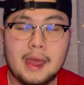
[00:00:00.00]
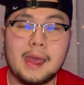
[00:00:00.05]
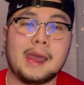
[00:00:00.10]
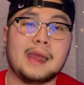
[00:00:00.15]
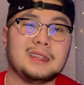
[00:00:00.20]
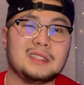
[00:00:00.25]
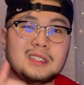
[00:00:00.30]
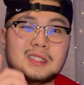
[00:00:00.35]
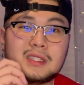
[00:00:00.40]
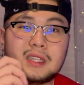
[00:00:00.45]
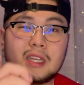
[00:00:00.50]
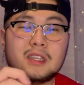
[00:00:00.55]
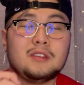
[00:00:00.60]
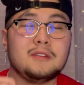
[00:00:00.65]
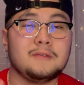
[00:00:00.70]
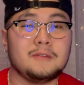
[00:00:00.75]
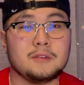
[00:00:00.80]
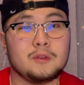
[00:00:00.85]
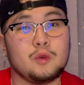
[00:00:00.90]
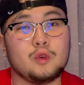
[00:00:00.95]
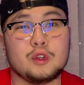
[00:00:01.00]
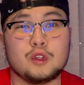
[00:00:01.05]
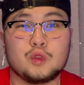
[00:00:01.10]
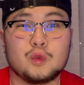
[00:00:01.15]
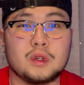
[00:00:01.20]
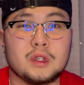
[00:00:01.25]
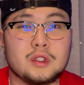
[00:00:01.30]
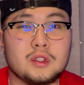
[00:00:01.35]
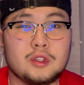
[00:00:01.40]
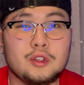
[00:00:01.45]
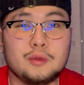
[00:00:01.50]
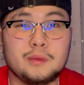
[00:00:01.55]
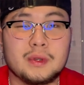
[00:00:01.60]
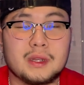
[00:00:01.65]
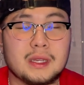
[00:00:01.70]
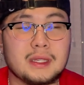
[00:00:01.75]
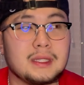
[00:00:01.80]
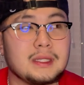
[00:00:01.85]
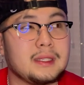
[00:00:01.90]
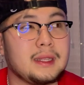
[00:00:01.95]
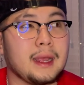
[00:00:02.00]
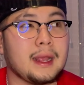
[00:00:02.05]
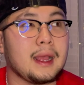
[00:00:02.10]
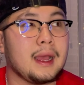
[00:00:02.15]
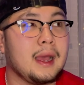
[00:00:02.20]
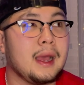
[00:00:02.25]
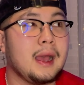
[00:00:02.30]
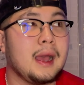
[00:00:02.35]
and just stay tuned for twenty twenty-two, because it's like